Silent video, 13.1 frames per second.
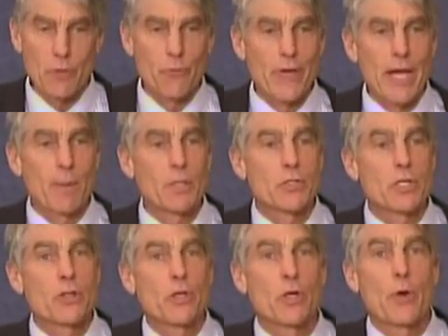and families
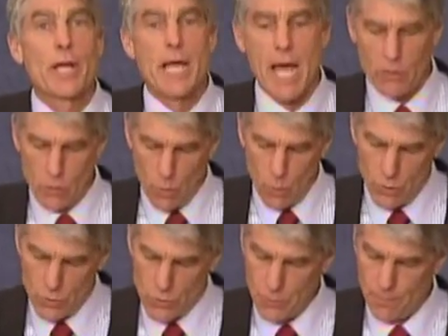into the great
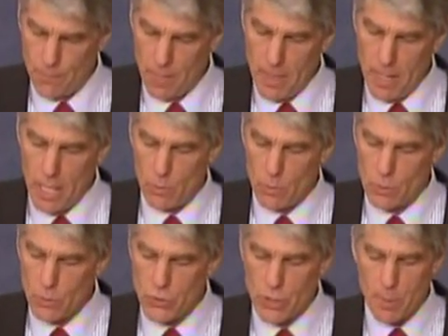outdoors, and
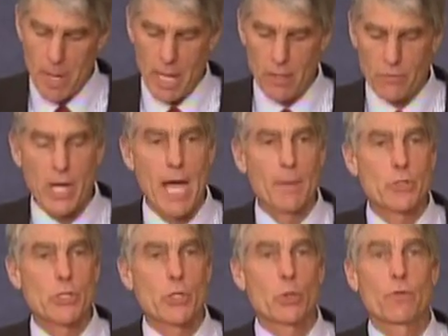reduce the amount of time
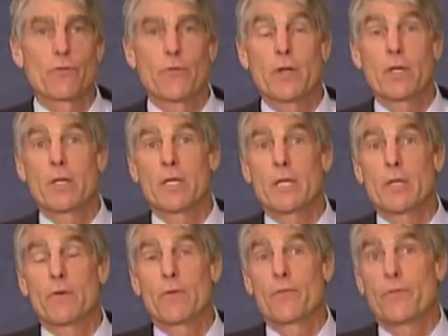children fund,
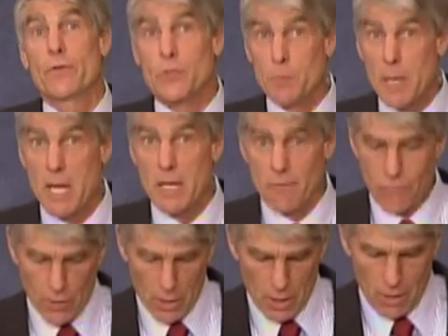spend in
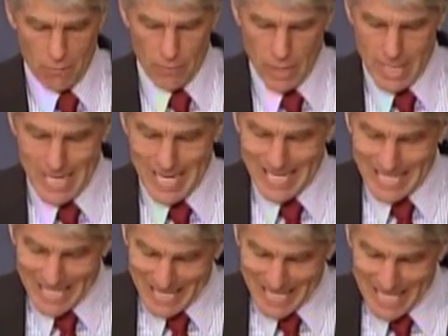front of
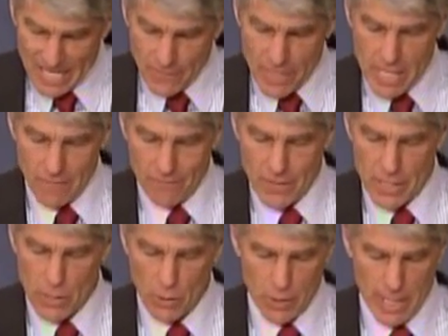the TV and
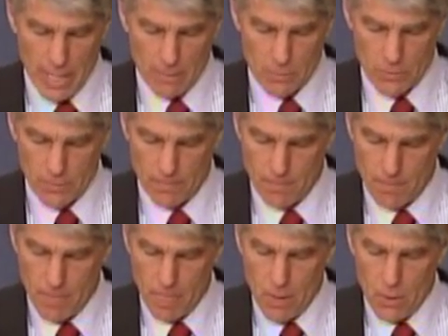video games.
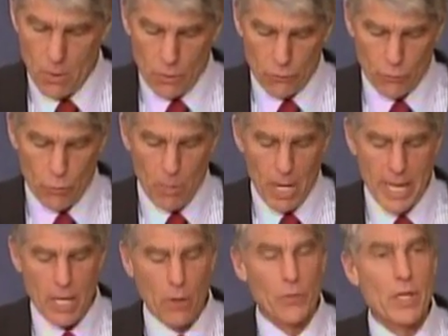Through my
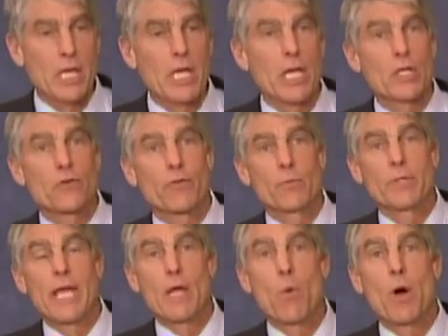Healthy Kids from
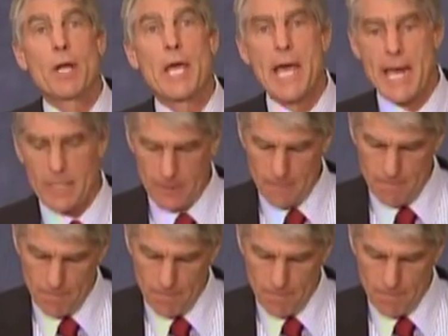Day One Act